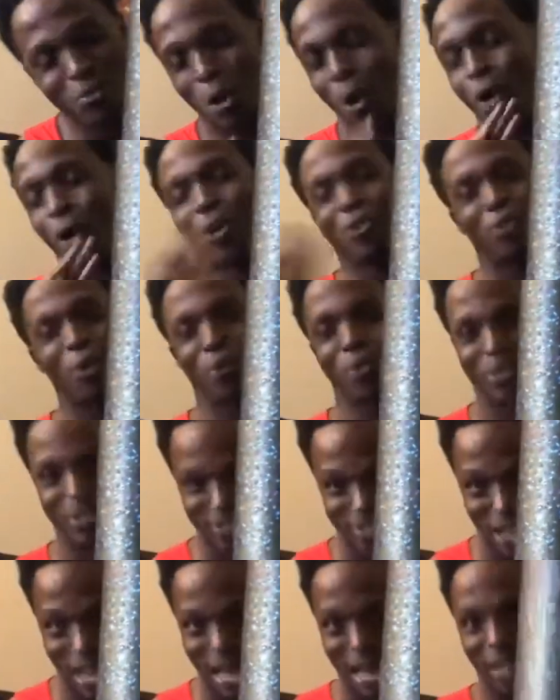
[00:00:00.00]
All jokes
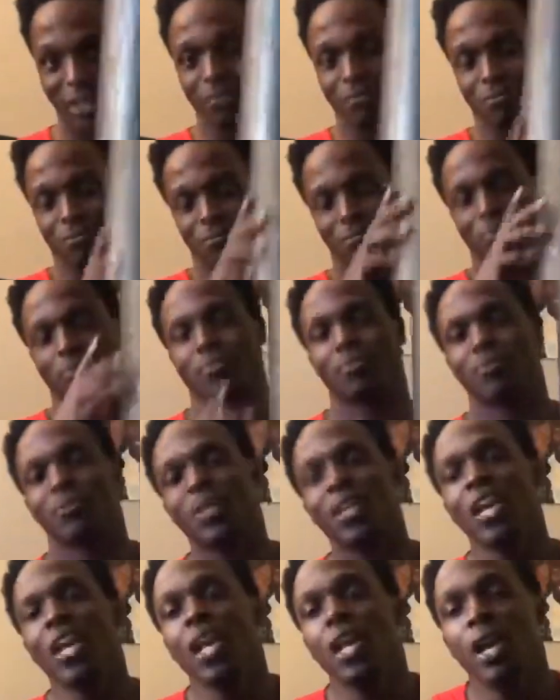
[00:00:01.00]
aside,
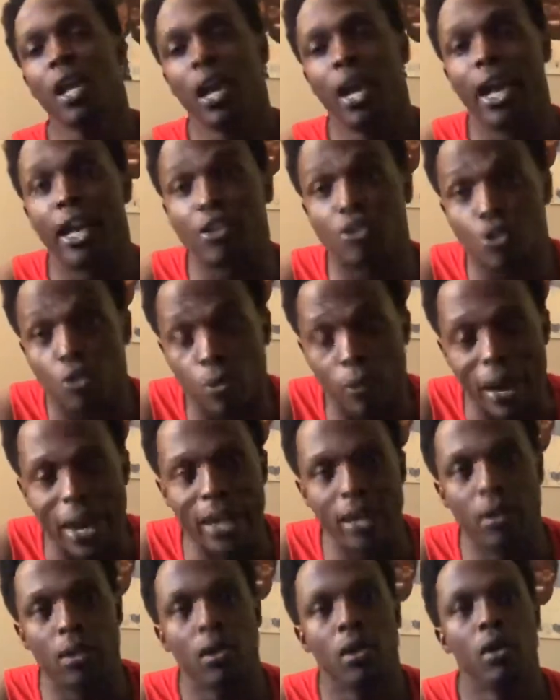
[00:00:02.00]
it's
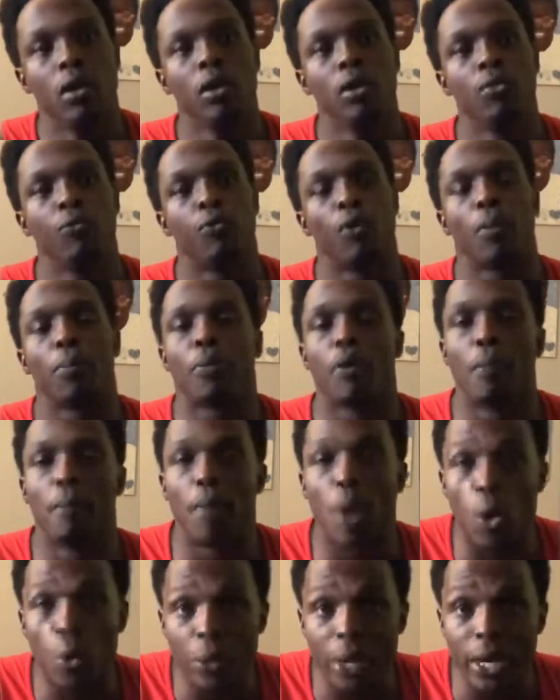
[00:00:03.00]
great for
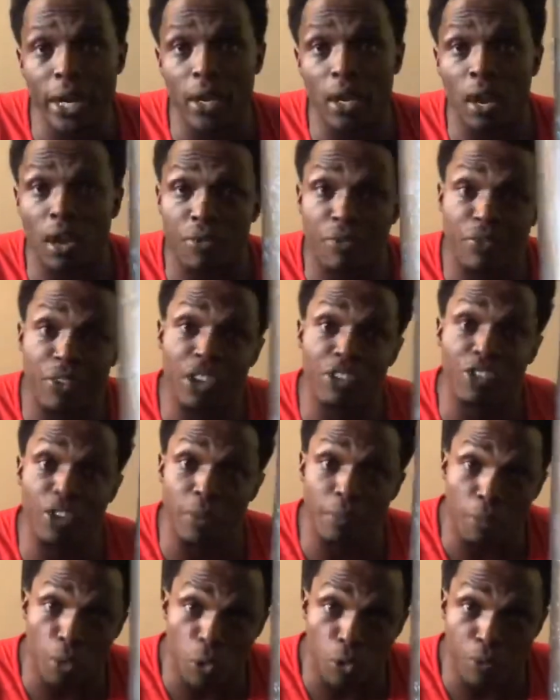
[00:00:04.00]
promoting
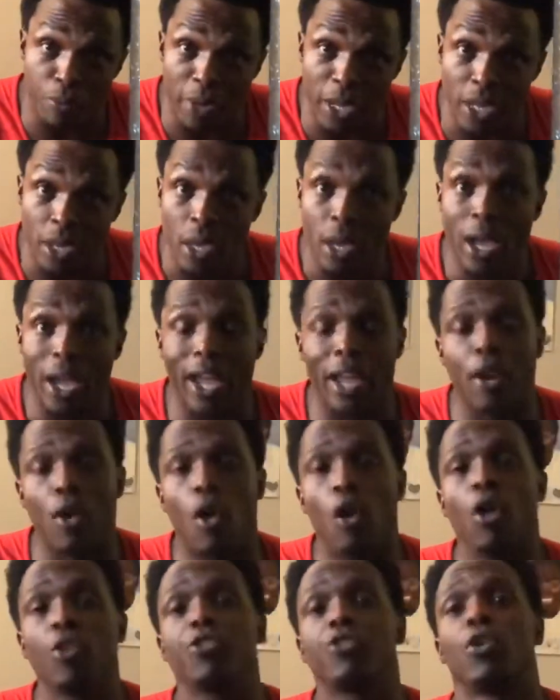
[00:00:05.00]
efficient movement and
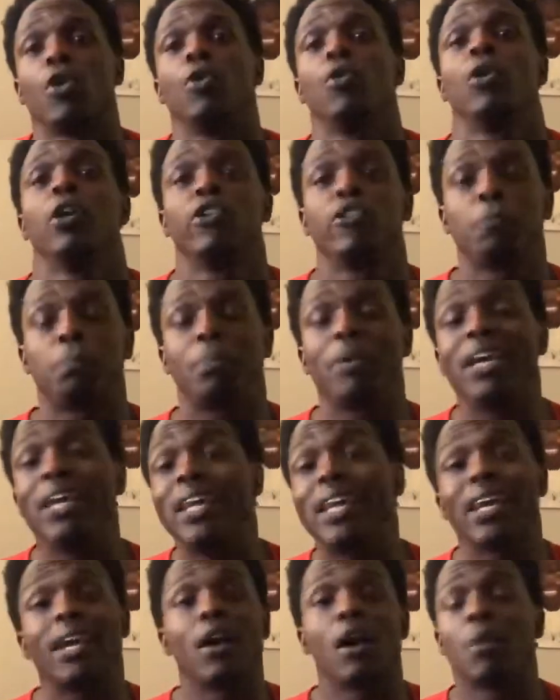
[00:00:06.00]
also
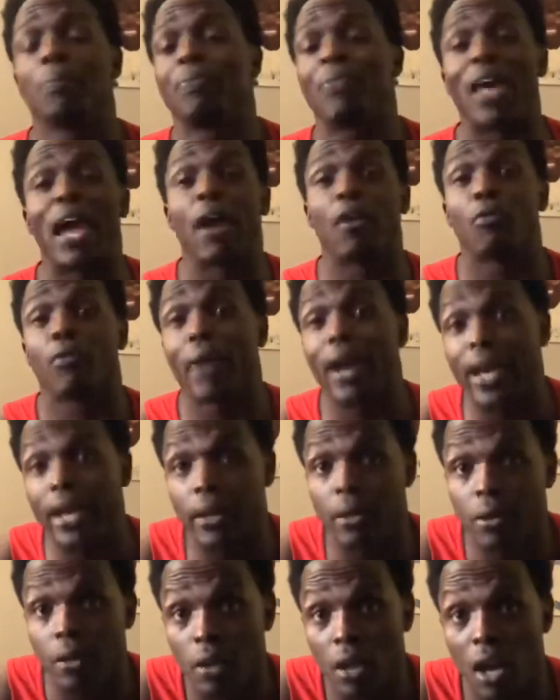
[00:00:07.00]
speeding up that
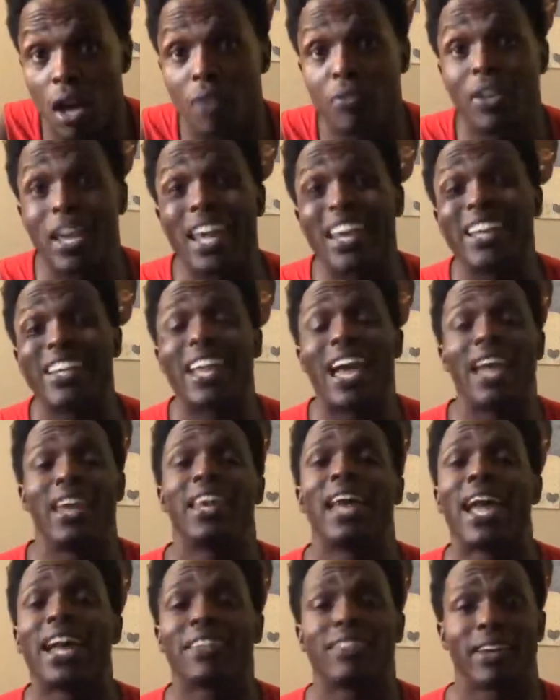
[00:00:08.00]
rate of getting that
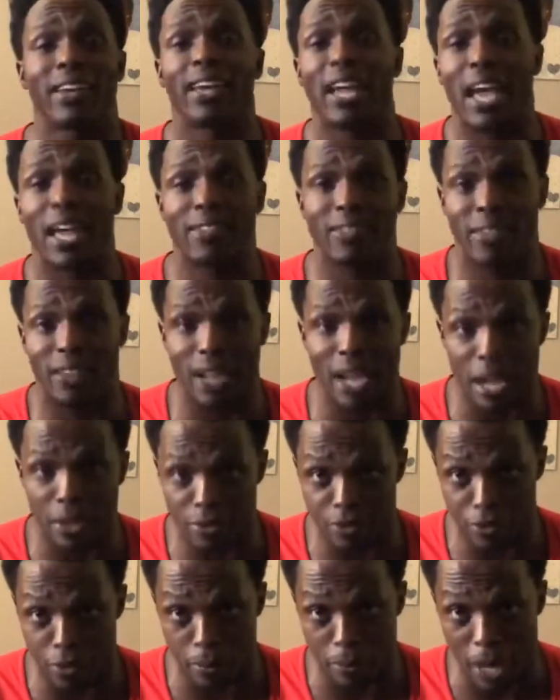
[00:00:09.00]
lactic acid out
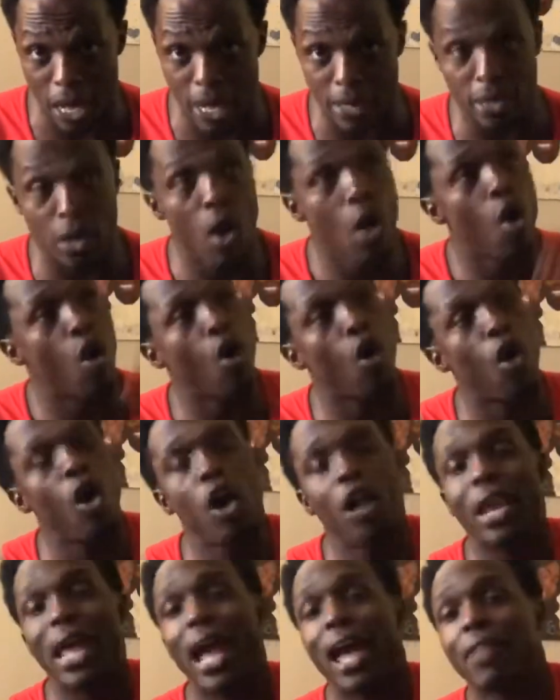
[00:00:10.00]
of your body.
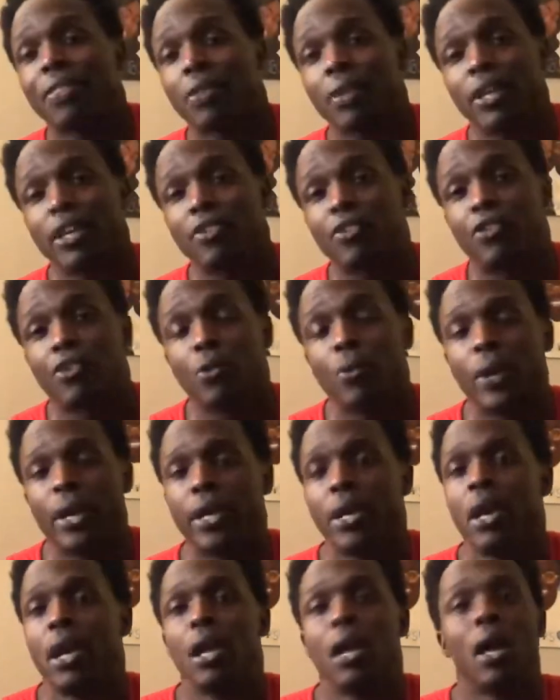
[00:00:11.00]
All athletes do it.
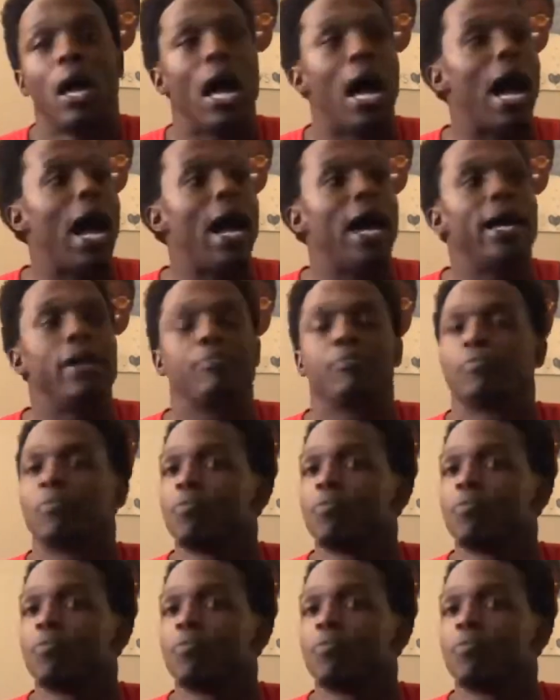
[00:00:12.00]
I